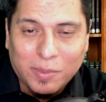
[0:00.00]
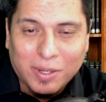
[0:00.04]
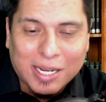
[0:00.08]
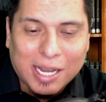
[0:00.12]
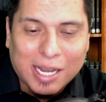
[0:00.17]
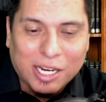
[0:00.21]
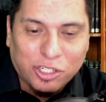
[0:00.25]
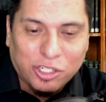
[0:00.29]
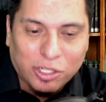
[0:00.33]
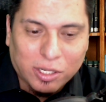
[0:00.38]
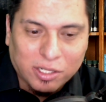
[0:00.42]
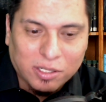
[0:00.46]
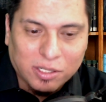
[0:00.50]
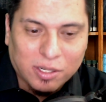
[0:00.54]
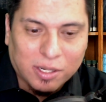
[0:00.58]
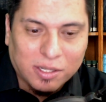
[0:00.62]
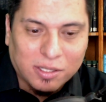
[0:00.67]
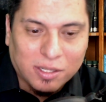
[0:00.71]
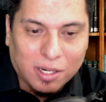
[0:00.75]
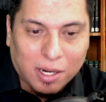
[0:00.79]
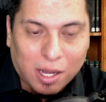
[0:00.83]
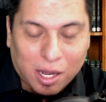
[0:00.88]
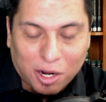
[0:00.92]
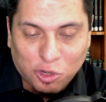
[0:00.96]
I actually listened
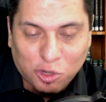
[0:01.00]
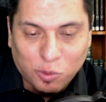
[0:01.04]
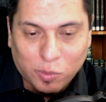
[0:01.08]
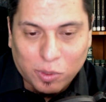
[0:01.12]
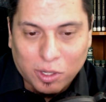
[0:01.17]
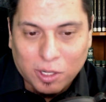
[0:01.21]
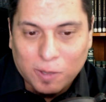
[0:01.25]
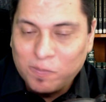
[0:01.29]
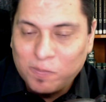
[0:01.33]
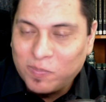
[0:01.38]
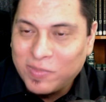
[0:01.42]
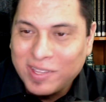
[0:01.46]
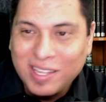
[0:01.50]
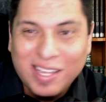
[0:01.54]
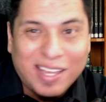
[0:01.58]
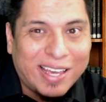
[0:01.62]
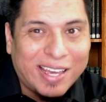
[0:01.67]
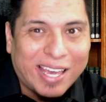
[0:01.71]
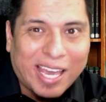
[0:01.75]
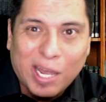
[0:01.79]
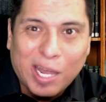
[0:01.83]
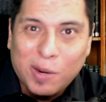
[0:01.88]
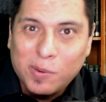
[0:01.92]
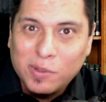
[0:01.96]
as an audiobook,
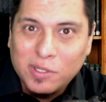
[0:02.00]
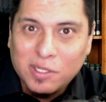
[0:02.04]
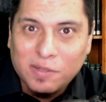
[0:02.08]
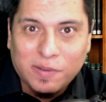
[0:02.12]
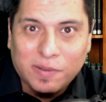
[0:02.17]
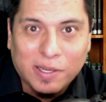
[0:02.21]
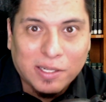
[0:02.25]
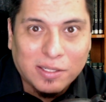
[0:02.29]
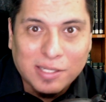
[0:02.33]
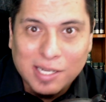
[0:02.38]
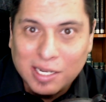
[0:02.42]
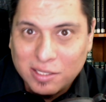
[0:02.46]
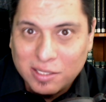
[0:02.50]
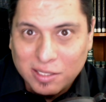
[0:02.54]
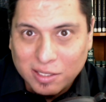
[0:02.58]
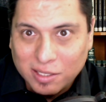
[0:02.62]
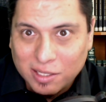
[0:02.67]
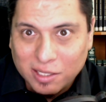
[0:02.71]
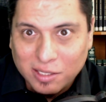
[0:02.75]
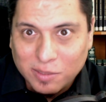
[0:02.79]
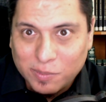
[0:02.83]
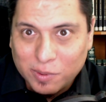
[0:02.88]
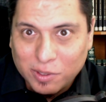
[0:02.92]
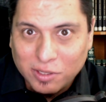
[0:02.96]
and it was a fantastic
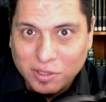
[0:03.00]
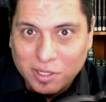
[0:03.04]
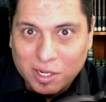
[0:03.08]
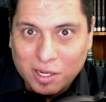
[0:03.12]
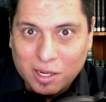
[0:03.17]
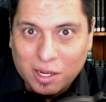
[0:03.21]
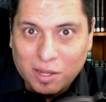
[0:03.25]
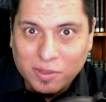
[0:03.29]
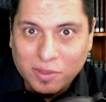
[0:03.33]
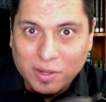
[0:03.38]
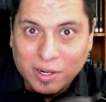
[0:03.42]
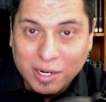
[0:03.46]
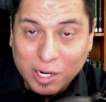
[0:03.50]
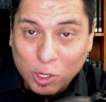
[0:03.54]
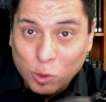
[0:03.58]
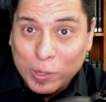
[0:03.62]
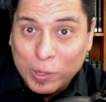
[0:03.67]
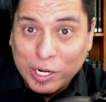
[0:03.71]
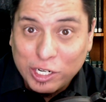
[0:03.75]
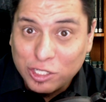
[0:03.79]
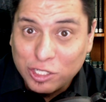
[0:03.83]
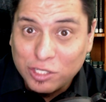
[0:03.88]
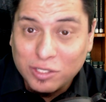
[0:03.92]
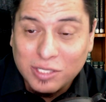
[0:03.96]
experience on the
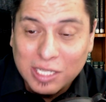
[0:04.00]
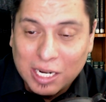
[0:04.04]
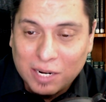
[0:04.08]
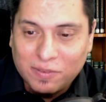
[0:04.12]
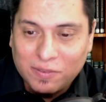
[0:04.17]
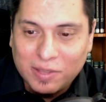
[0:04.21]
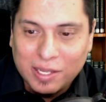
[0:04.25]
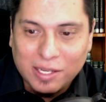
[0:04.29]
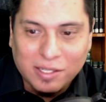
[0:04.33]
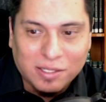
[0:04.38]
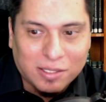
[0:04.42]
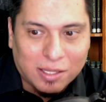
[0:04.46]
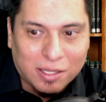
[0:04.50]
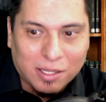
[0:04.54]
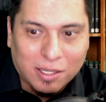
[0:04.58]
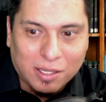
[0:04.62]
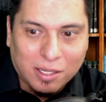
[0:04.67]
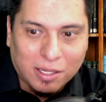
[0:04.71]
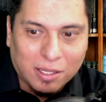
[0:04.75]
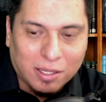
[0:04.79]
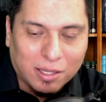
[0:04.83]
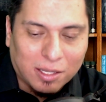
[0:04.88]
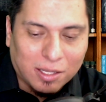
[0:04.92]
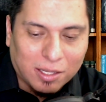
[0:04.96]
narration side of things.
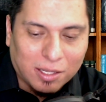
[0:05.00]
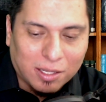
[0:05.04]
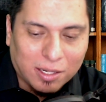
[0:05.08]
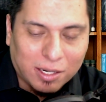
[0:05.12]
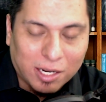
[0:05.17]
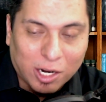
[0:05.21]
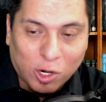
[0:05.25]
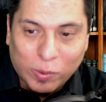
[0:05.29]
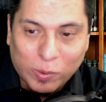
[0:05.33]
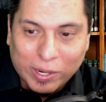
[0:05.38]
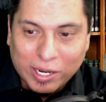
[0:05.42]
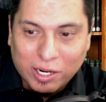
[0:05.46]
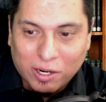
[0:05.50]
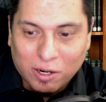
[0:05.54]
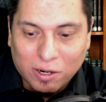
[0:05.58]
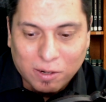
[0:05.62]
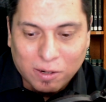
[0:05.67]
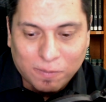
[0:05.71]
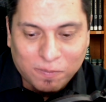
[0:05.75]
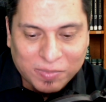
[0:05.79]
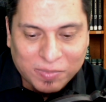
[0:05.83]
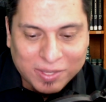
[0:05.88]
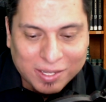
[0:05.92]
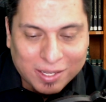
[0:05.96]
The the
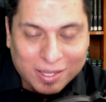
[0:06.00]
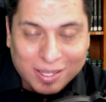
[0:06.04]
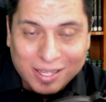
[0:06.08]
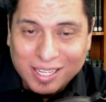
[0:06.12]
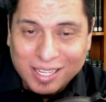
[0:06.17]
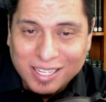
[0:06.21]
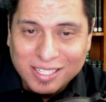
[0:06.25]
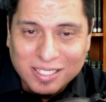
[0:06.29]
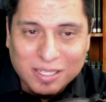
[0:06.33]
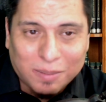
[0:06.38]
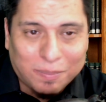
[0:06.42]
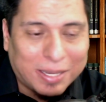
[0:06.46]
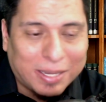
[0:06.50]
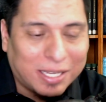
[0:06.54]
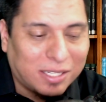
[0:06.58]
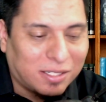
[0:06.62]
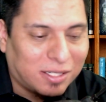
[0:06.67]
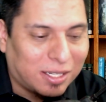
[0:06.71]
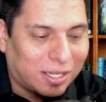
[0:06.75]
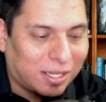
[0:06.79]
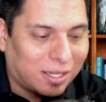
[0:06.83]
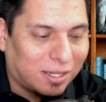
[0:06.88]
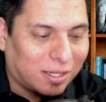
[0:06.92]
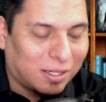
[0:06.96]
narrator is
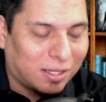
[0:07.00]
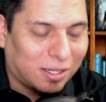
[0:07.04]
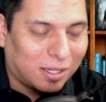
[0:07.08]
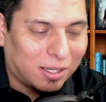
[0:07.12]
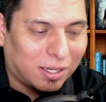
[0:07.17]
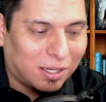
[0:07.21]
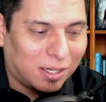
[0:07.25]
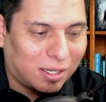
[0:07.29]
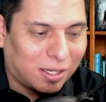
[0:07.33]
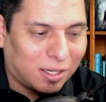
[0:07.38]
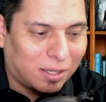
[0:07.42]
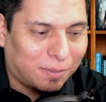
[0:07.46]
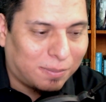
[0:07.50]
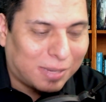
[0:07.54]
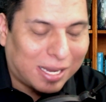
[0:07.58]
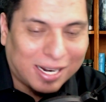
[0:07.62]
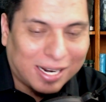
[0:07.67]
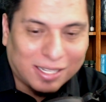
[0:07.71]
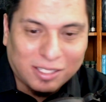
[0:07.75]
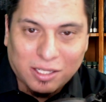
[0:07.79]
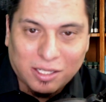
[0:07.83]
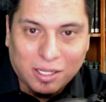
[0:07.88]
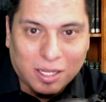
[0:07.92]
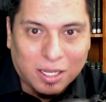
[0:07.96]
amazing. Um, I'd
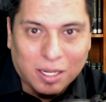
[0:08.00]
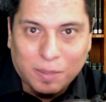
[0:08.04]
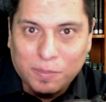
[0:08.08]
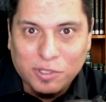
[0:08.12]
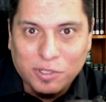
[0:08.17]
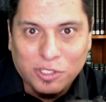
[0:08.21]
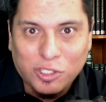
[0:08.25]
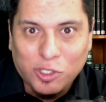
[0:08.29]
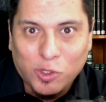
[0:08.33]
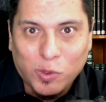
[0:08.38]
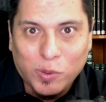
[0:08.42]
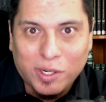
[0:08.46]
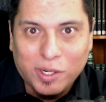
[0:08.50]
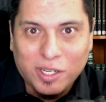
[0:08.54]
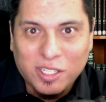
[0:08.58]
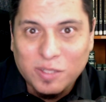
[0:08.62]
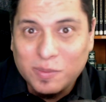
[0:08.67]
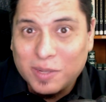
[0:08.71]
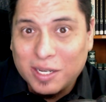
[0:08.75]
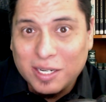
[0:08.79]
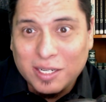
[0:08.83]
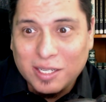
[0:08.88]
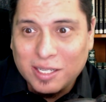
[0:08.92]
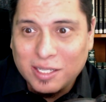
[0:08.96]
have to look up to see who it is,
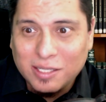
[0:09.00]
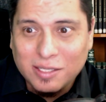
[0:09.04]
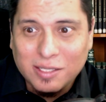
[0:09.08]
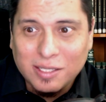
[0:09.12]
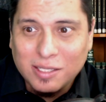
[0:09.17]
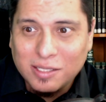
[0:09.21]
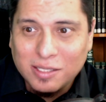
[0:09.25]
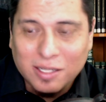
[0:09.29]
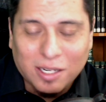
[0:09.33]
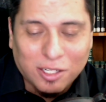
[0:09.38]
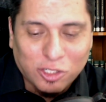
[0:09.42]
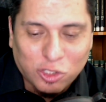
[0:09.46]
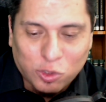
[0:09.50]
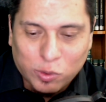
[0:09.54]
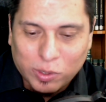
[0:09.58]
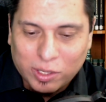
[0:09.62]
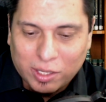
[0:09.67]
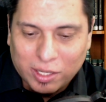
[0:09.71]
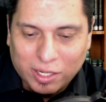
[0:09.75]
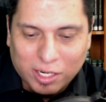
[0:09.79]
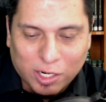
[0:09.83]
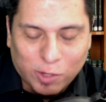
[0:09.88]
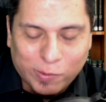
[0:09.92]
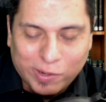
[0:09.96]
but he's he's an
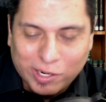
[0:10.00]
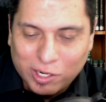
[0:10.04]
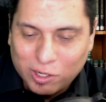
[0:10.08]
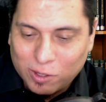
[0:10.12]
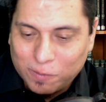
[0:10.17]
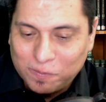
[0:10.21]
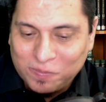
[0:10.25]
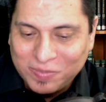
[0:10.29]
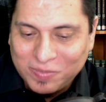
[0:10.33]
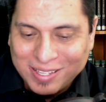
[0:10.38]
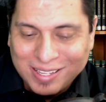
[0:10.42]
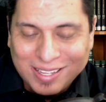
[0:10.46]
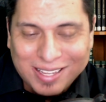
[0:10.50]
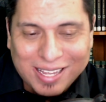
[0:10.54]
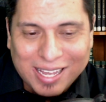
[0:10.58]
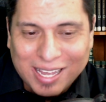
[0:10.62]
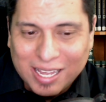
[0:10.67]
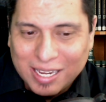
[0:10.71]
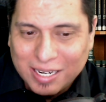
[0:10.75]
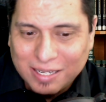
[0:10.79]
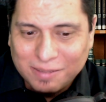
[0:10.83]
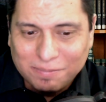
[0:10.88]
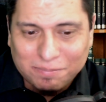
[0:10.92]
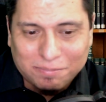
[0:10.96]
Australian narrator,
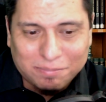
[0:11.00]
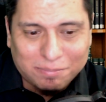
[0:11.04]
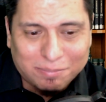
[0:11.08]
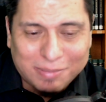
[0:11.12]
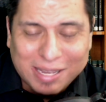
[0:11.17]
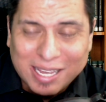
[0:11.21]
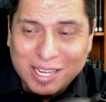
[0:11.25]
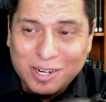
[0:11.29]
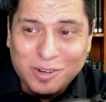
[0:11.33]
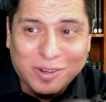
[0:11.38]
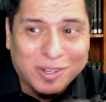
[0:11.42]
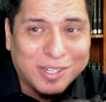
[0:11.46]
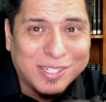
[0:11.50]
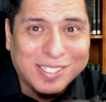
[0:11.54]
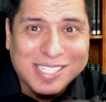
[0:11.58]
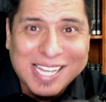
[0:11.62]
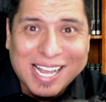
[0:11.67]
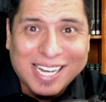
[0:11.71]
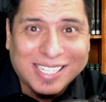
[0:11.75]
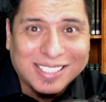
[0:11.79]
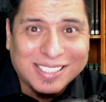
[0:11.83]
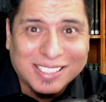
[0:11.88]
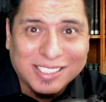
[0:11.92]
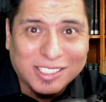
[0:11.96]
and man, his
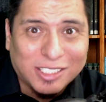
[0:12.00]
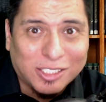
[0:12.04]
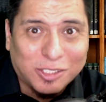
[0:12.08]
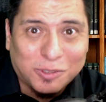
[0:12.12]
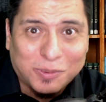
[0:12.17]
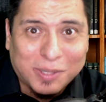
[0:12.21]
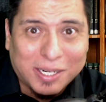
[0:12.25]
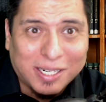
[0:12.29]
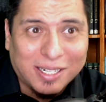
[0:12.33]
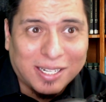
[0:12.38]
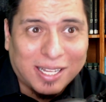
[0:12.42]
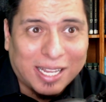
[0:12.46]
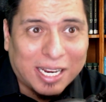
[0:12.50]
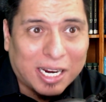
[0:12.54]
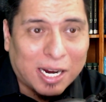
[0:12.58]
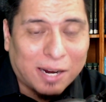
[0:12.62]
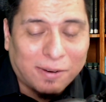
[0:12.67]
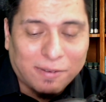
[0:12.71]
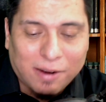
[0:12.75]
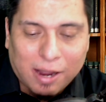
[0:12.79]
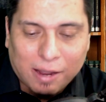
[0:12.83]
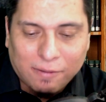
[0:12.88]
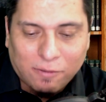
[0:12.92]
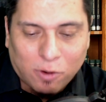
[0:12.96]
accents great. Like I,
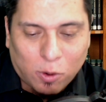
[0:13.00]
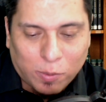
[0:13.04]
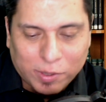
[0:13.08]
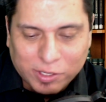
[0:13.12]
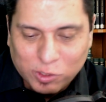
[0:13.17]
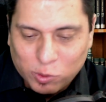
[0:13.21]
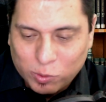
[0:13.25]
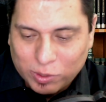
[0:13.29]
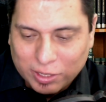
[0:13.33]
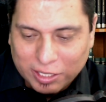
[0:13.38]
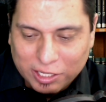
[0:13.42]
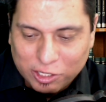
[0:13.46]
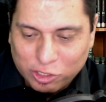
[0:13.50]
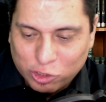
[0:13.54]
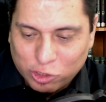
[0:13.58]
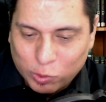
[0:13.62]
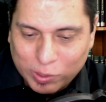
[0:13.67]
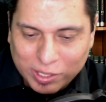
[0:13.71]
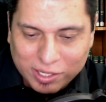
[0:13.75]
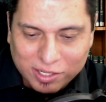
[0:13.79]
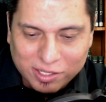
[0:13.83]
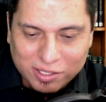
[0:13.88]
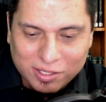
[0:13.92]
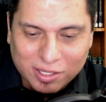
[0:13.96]
I've always really
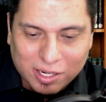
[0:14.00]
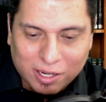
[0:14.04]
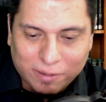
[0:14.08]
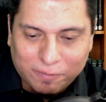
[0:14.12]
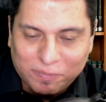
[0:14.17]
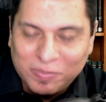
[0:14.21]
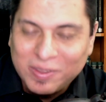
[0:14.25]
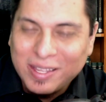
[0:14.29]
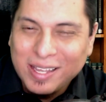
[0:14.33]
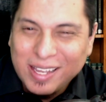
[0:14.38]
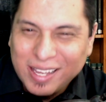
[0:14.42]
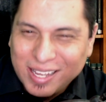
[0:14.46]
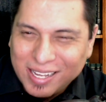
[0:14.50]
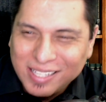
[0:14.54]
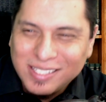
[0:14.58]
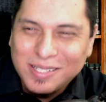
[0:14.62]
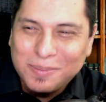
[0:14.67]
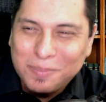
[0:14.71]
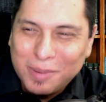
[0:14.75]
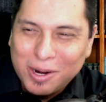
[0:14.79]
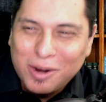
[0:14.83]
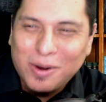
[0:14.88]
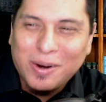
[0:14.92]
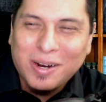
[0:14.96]
enjoyed his stuff. His
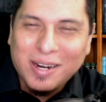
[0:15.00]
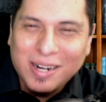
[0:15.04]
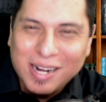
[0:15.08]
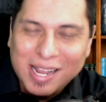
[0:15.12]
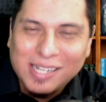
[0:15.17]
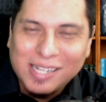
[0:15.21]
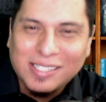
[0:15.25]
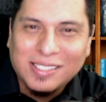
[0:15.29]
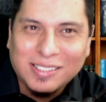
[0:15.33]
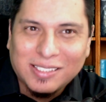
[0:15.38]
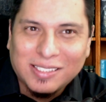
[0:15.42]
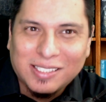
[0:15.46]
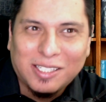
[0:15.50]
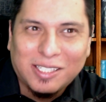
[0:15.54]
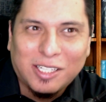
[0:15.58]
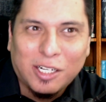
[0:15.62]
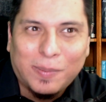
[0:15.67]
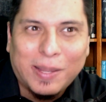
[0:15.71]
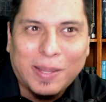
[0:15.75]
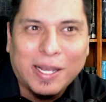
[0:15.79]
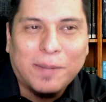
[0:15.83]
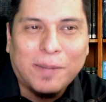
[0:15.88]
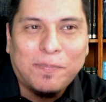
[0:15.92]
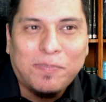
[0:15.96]
American accent's a
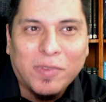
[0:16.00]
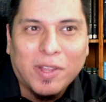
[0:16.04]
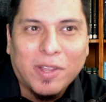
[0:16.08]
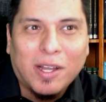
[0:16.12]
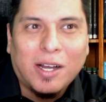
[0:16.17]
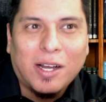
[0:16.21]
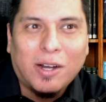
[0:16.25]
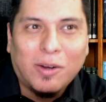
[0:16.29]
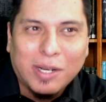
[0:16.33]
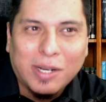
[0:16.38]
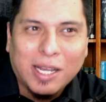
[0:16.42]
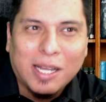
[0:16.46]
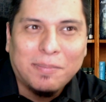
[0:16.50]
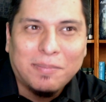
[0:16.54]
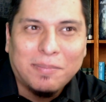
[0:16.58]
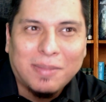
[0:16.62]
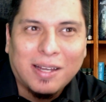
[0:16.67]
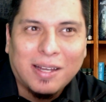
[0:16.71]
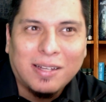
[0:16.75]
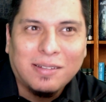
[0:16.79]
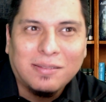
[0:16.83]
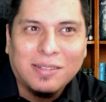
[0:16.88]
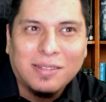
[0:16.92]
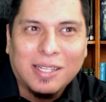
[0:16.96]
little like okay,
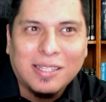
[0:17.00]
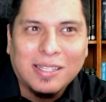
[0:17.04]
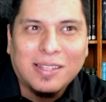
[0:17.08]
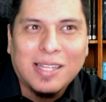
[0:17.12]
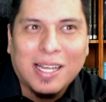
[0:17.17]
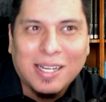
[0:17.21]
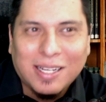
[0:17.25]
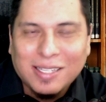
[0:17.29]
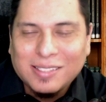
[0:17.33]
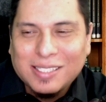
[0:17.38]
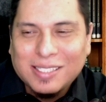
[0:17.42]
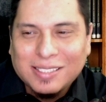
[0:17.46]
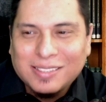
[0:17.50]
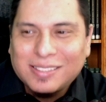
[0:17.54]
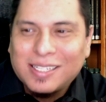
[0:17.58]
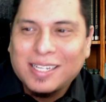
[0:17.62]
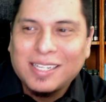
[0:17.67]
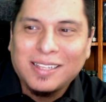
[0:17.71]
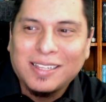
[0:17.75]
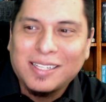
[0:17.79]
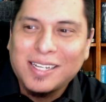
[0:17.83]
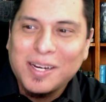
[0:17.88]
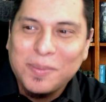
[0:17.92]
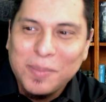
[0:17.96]
I, I guess that's
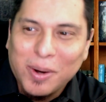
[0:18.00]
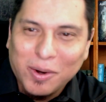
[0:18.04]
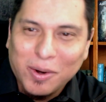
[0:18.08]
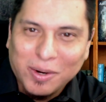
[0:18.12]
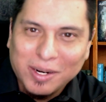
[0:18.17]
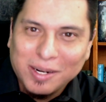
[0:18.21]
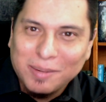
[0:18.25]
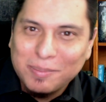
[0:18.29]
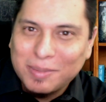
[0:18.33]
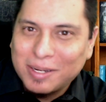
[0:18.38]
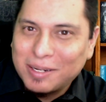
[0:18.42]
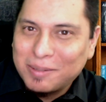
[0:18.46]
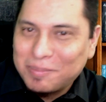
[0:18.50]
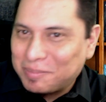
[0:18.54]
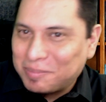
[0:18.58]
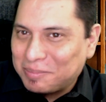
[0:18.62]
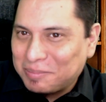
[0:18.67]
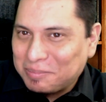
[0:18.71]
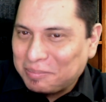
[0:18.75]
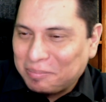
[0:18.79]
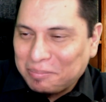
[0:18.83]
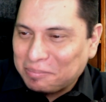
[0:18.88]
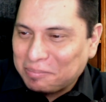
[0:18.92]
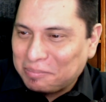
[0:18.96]
technically American, but
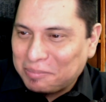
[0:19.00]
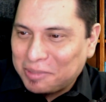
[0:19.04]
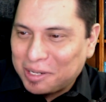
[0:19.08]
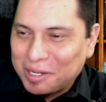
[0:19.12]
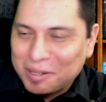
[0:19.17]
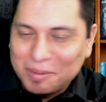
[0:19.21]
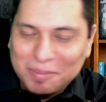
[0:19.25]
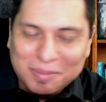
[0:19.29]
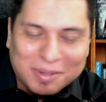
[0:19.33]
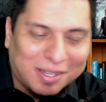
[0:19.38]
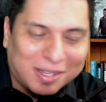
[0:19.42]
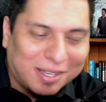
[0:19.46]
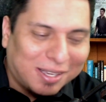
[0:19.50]
you know.